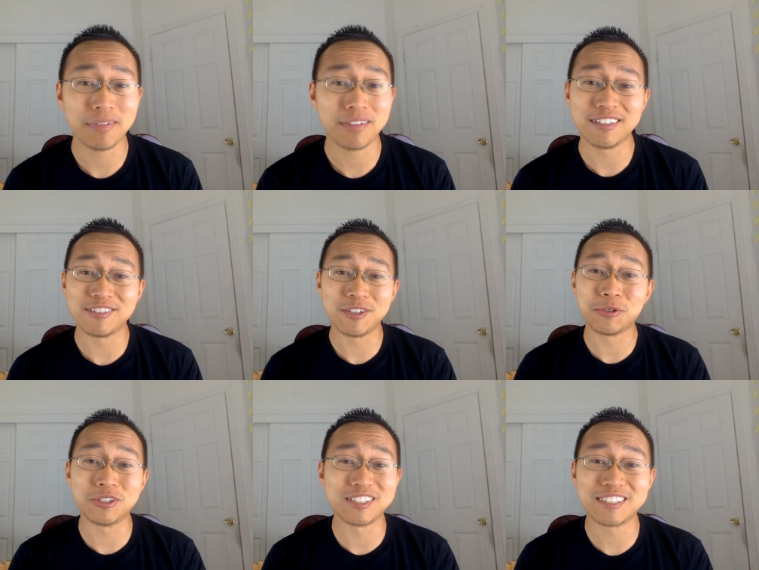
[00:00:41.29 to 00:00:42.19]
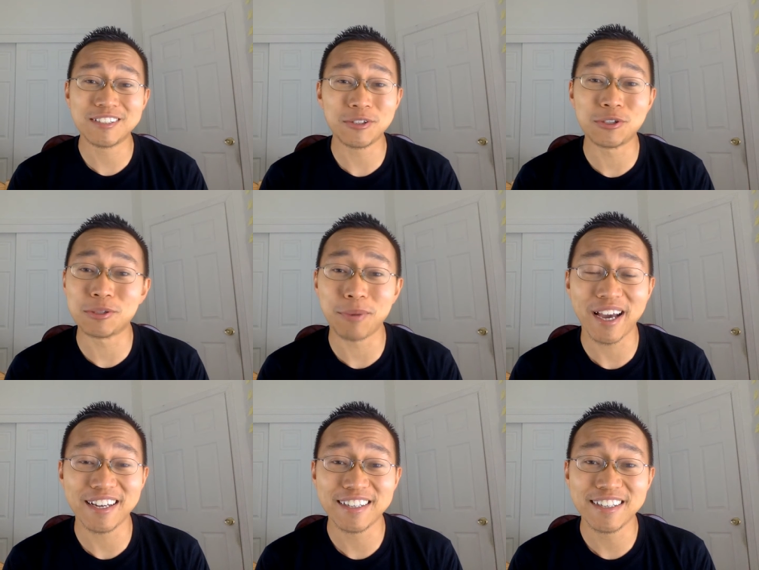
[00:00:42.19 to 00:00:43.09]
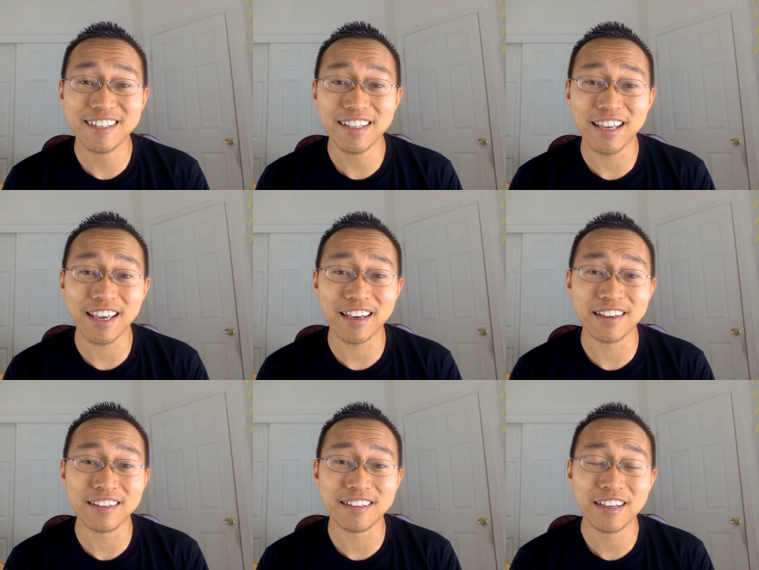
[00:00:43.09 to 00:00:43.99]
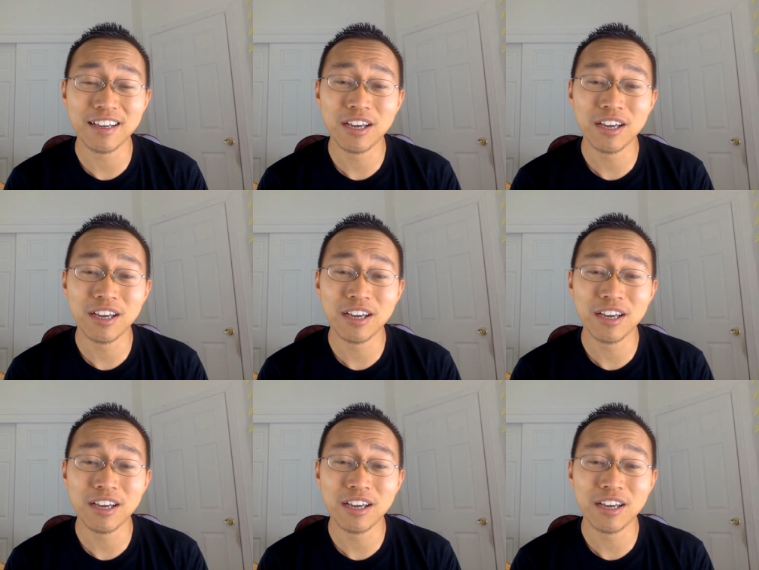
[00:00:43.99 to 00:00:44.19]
it was just bad. And